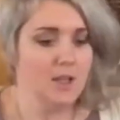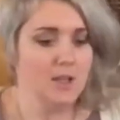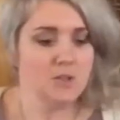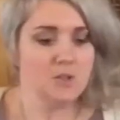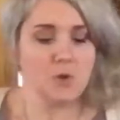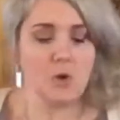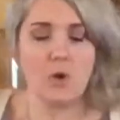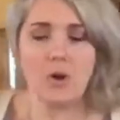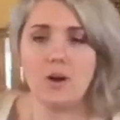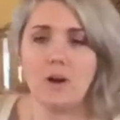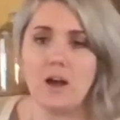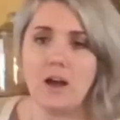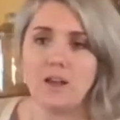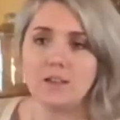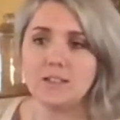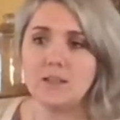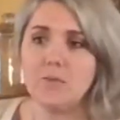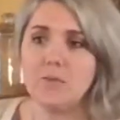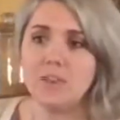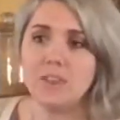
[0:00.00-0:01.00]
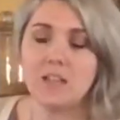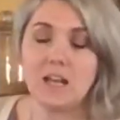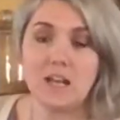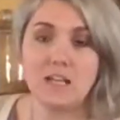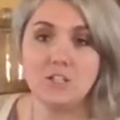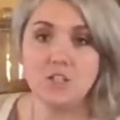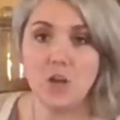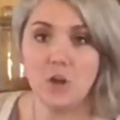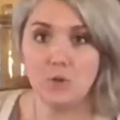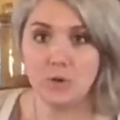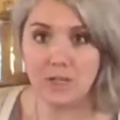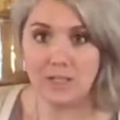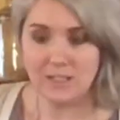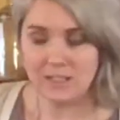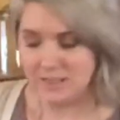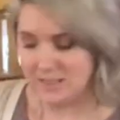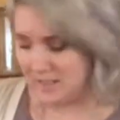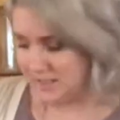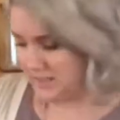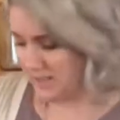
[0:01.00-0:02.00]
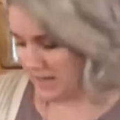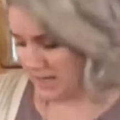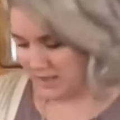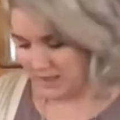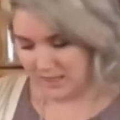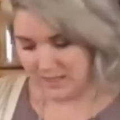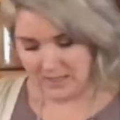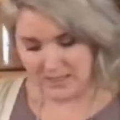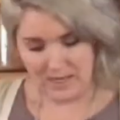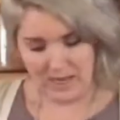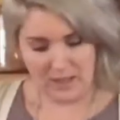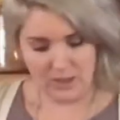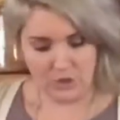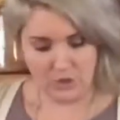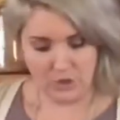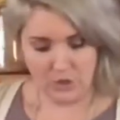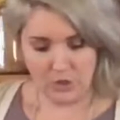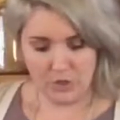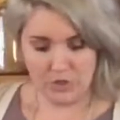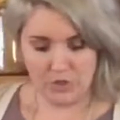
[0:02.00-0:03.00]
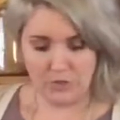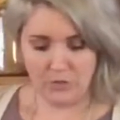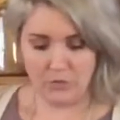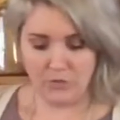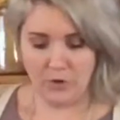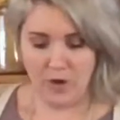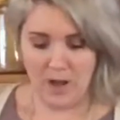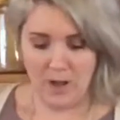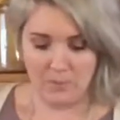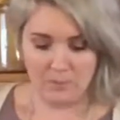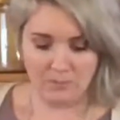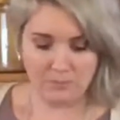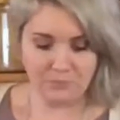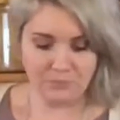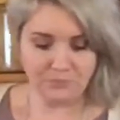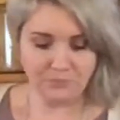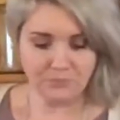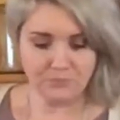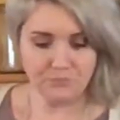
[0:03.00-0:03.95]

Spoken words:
So something that I noticed in Thailand and I learned from